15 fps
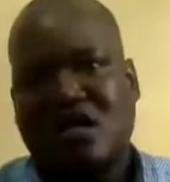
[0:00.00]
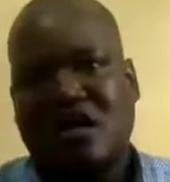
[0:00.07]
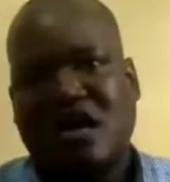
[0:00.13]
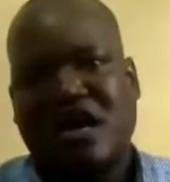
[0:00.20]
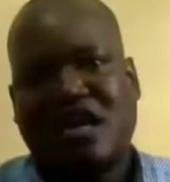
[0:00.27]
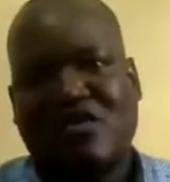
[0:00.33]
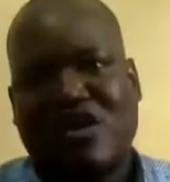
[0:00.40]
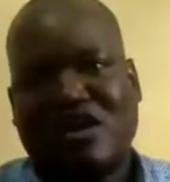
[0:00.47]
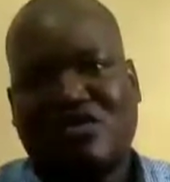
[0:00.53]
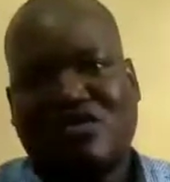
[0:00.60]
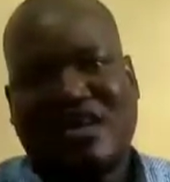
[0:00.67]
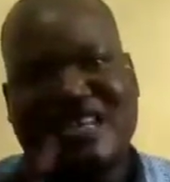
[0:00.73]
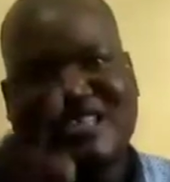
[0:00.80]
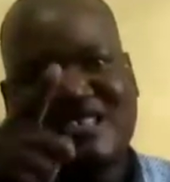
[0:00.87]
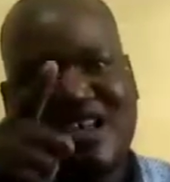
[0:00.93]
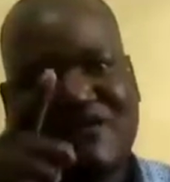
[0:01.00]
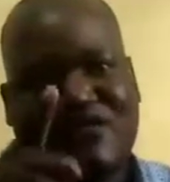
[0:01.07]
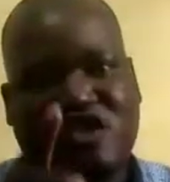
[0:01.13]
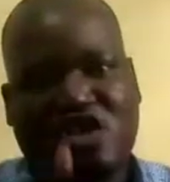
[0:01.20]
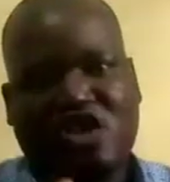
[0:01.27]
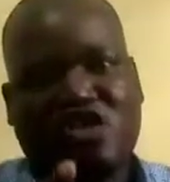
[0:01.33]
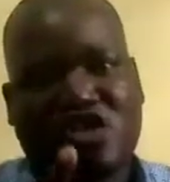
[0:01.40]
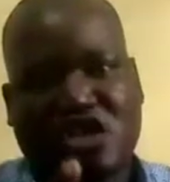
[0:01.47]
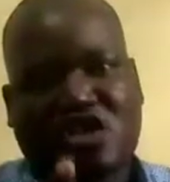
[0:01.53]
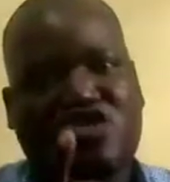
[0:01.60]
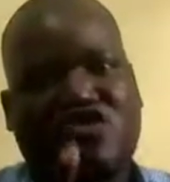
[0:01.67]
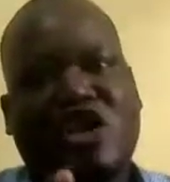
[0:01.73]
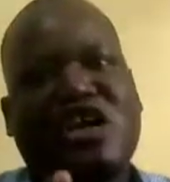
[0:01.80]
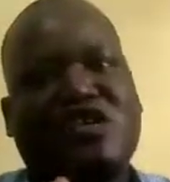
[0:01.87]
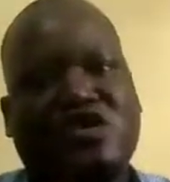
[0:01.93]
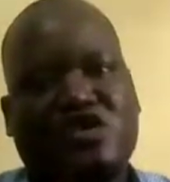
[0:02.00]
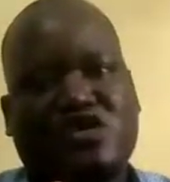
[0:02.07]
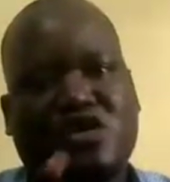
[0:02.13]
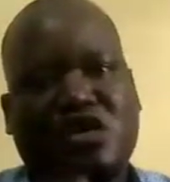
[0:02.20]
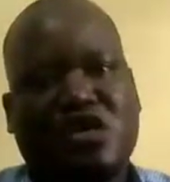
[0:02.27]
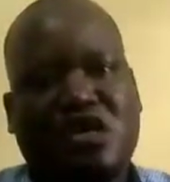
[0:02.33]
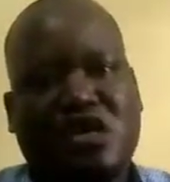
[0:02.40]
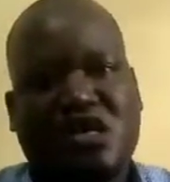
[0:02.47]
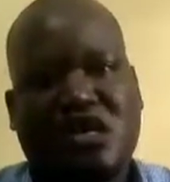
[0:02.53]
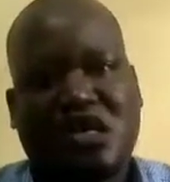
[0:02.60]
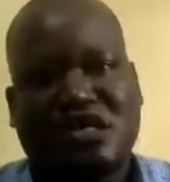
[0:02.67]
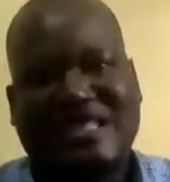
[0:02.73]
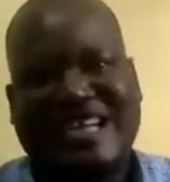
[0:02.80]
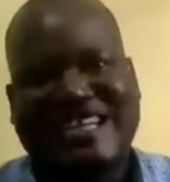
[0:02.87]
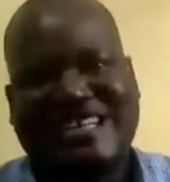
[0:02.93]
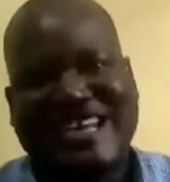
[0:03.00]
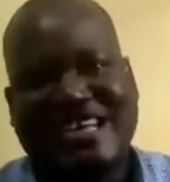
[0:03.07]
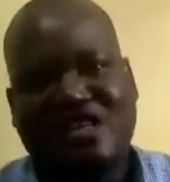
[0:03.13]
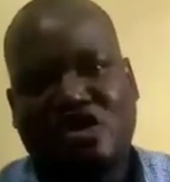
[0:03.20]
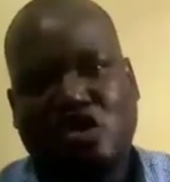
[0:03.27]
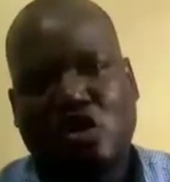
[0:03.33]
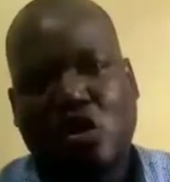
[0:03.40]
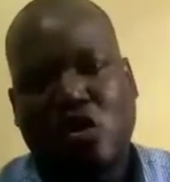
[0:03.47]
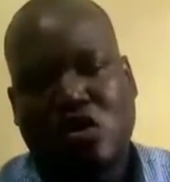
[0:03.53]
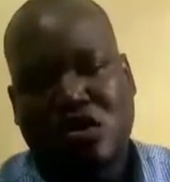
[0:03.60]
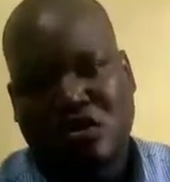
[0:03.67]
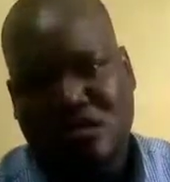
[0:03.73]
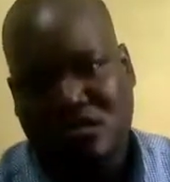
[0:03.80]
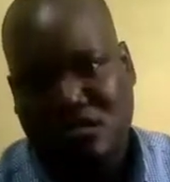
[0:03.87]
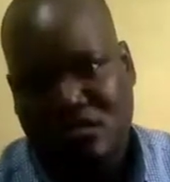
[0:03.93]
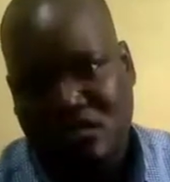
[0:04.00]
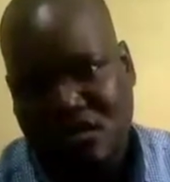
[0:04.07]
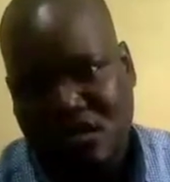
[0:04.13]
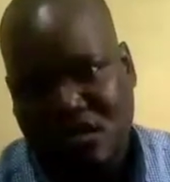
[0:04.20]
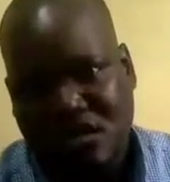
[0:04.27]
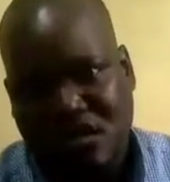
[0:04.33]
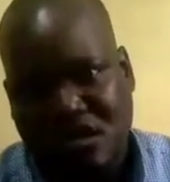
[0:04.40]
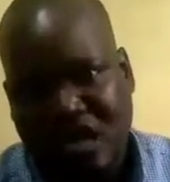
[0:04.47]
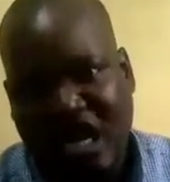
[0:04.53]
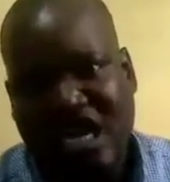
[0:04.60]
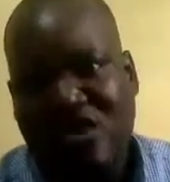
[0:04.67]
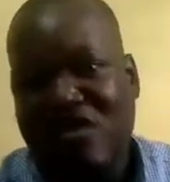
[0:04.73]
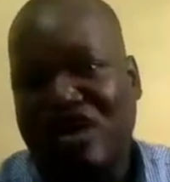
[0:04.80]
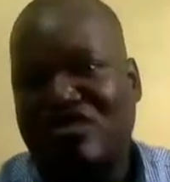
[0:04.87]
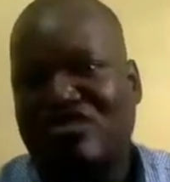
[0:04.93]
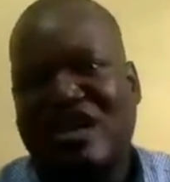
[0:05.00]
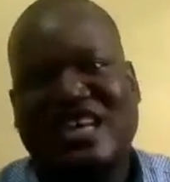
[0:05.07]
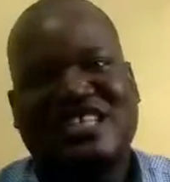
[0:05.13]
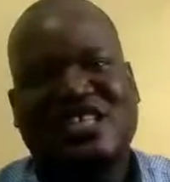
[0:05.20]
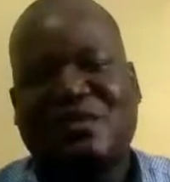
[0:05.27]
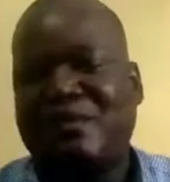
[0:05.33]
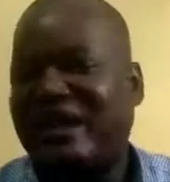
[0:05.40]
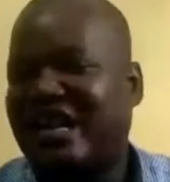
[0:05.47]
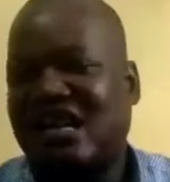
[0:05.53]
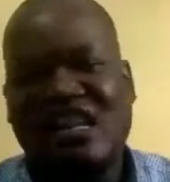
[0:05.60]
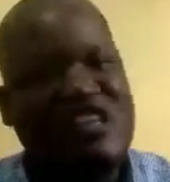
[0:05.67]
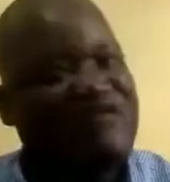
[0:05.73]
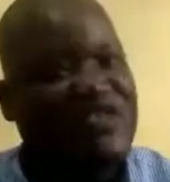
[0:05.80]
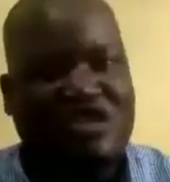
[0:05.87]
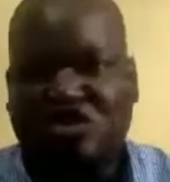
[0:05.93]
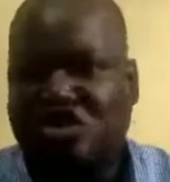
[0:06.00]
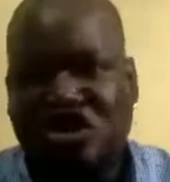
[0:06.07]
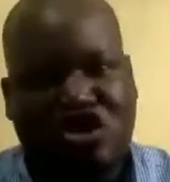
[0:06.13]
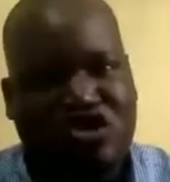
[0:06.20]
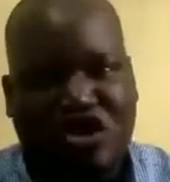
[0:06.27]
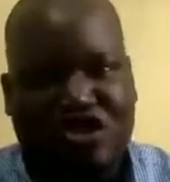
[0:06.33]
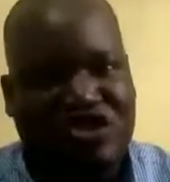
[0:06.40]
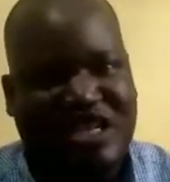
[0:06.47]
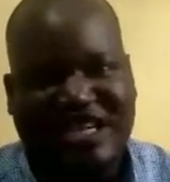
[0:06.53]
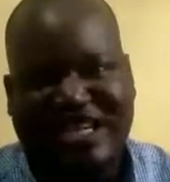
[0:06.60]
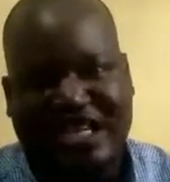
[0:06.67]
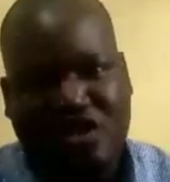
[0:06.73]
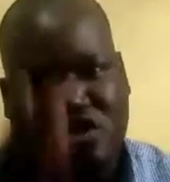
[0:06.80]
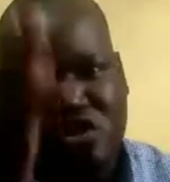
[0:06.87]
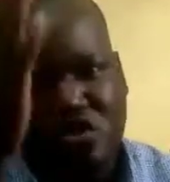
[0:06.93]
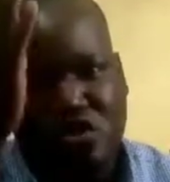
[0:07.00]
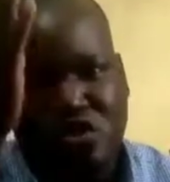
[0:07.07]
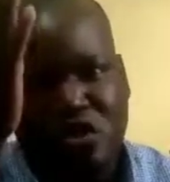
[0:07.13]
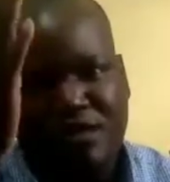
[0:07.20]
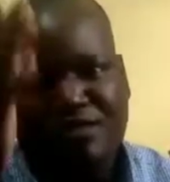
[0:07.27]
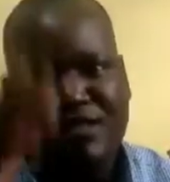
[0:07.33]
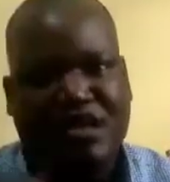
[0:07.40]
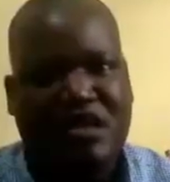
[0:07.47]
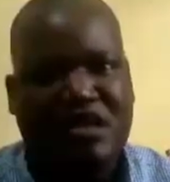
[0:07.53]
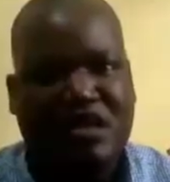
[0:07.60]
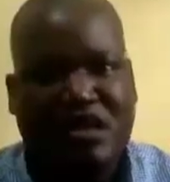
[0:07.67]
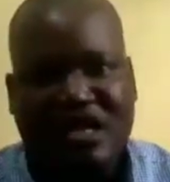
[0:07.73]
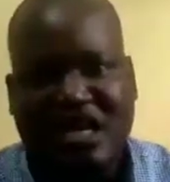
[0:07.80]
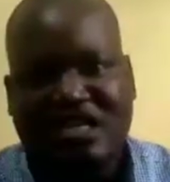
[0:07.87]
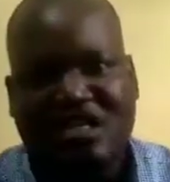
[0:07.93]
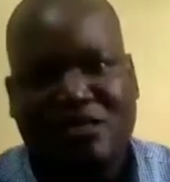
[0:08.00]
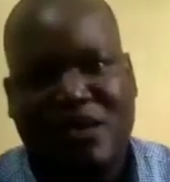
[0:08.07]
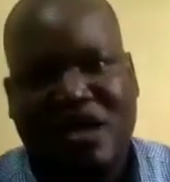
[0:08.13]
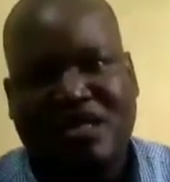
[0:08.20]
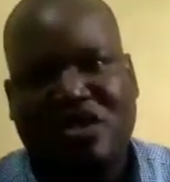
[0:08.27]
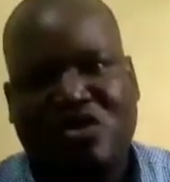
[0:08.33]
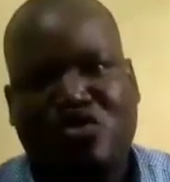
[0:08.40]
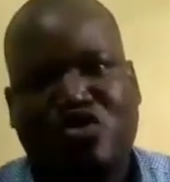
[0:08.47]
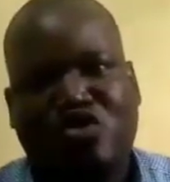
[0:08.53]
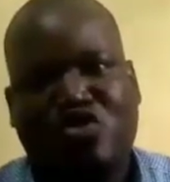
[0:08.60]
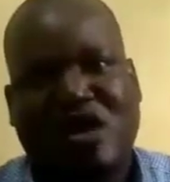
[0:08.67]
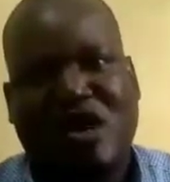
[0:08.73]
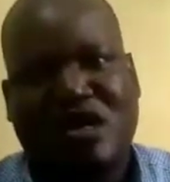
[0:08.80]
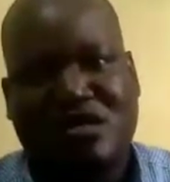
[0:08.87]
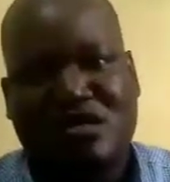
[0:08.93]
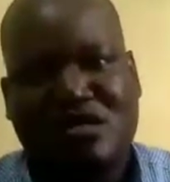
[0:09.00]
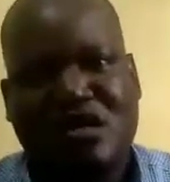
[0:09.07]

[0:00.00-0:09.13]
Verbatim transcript: Anyone who doesn't have Jesus Christ is a dead soul. Anyone who doesn't believe in Jesus is a dead soul. It doesn't matter who you are.